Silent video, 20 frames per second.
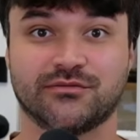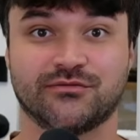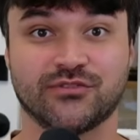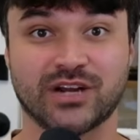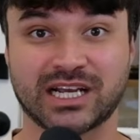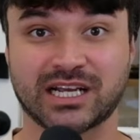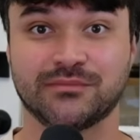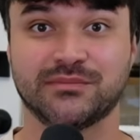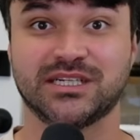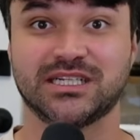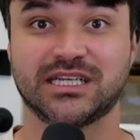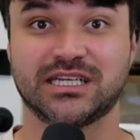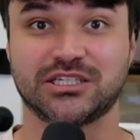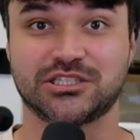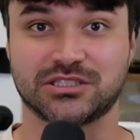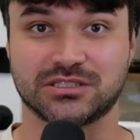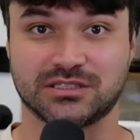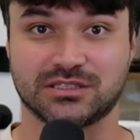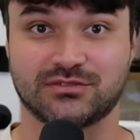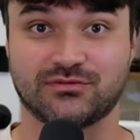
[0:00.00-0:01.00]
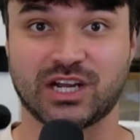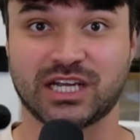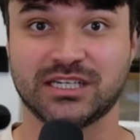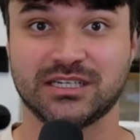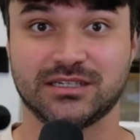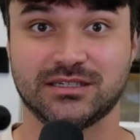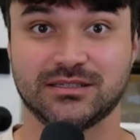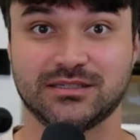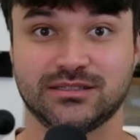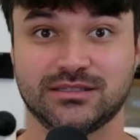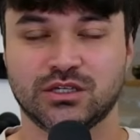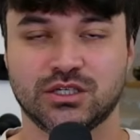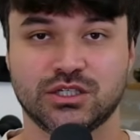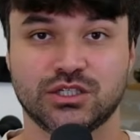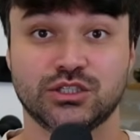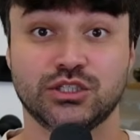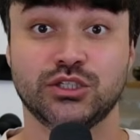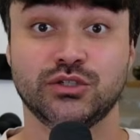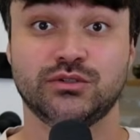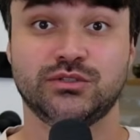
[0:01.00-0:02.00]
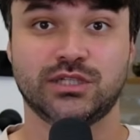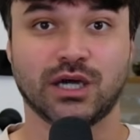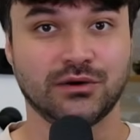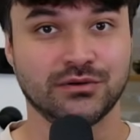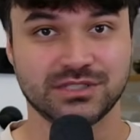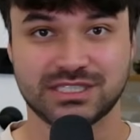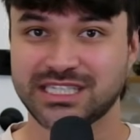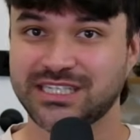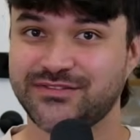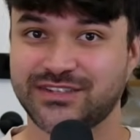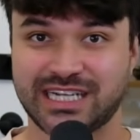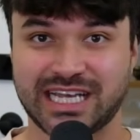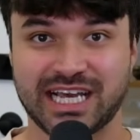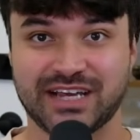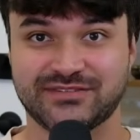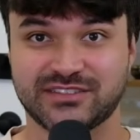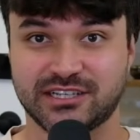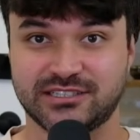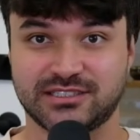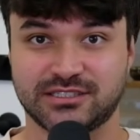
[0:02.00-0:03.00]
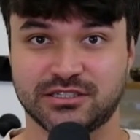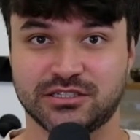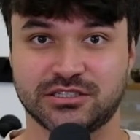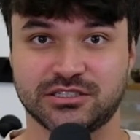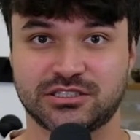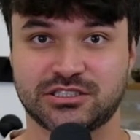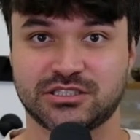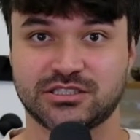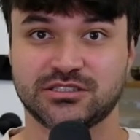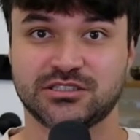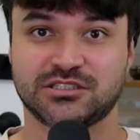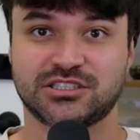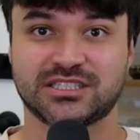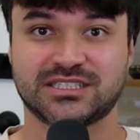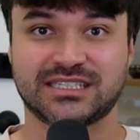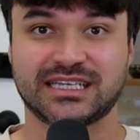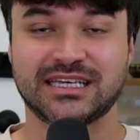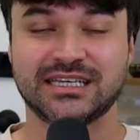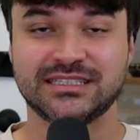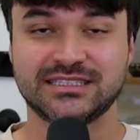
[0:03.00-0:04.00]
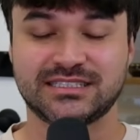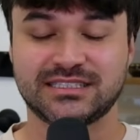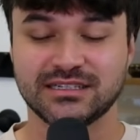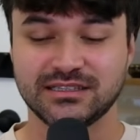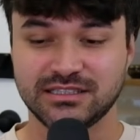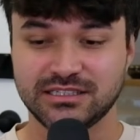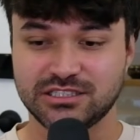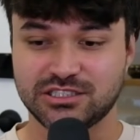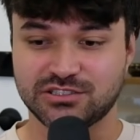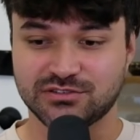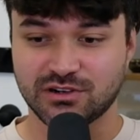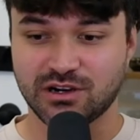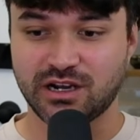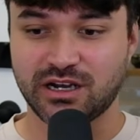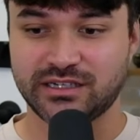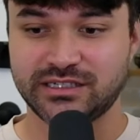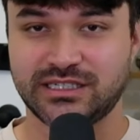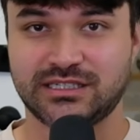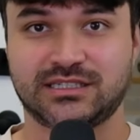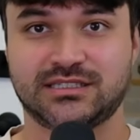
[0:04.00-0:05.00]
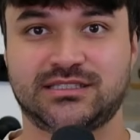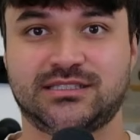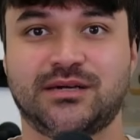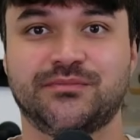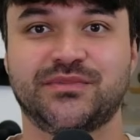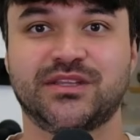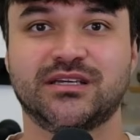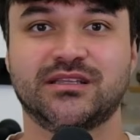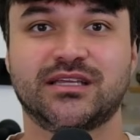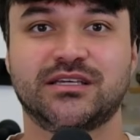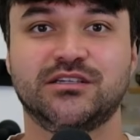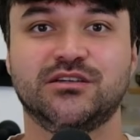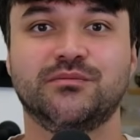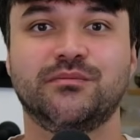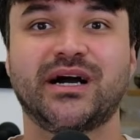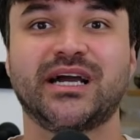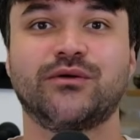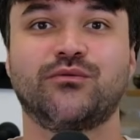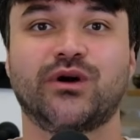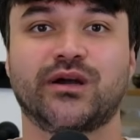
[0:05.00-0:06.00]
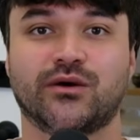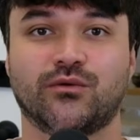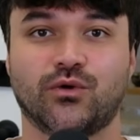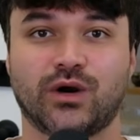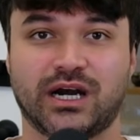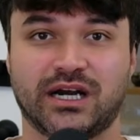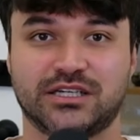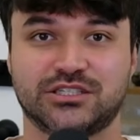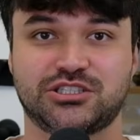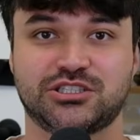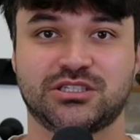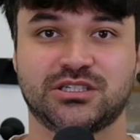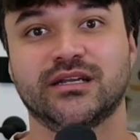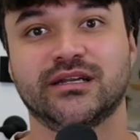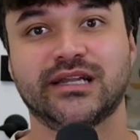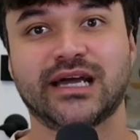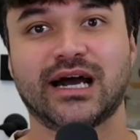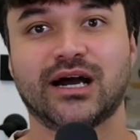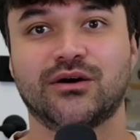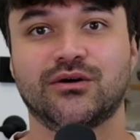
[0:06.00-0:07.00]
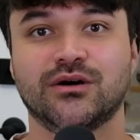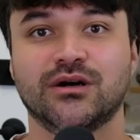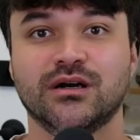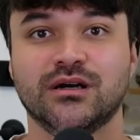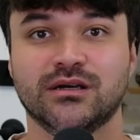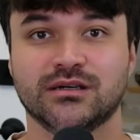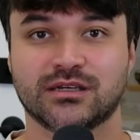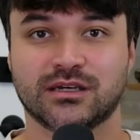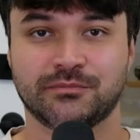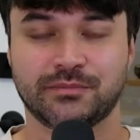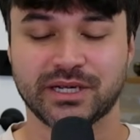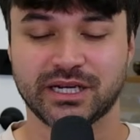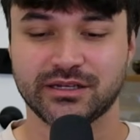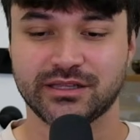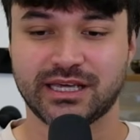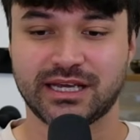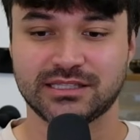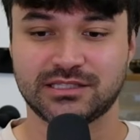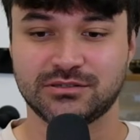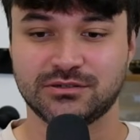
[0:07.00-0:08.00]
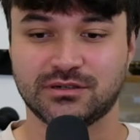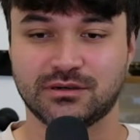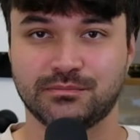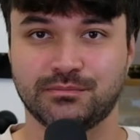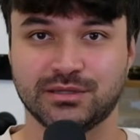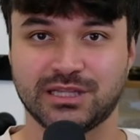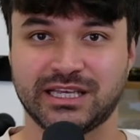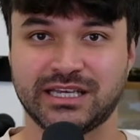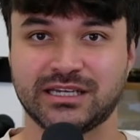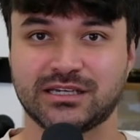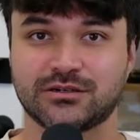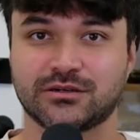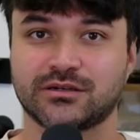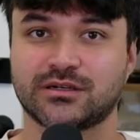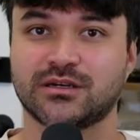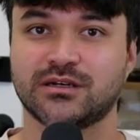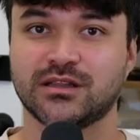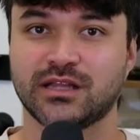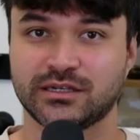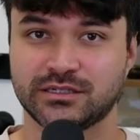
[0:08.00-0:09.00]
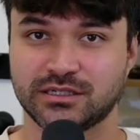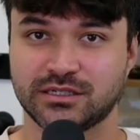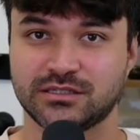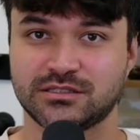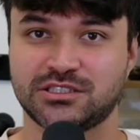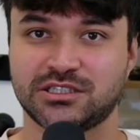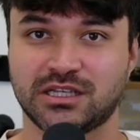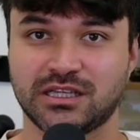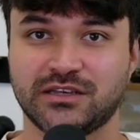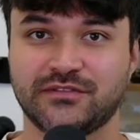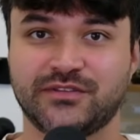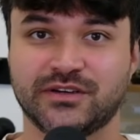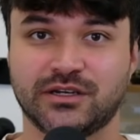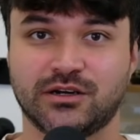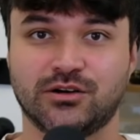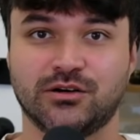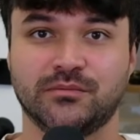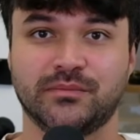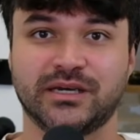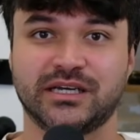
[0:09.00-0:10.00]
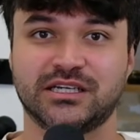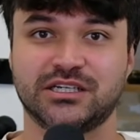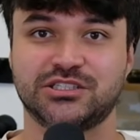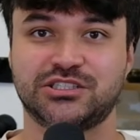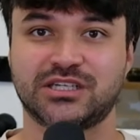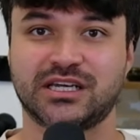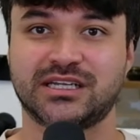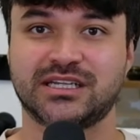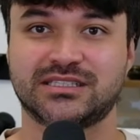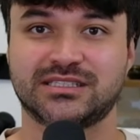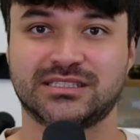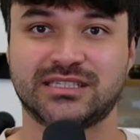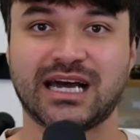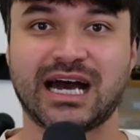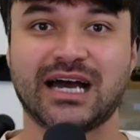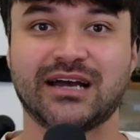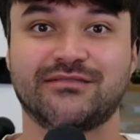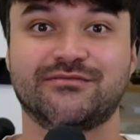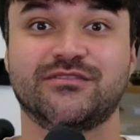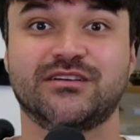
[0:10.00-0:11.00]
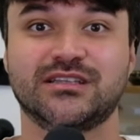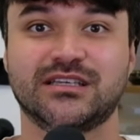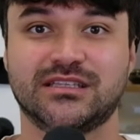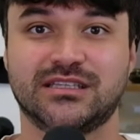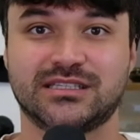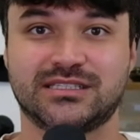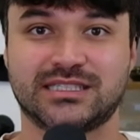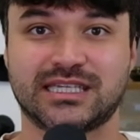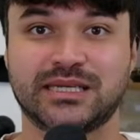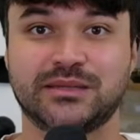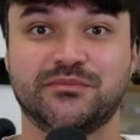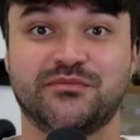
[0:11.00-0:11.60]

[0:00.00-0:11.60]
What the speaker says: of recommendations, right? You don't even have to search, you're just instantly drawn into something that you might want to watch. Now, compare that to a blank or cluttered Jellyfin homepage, and it's not really the same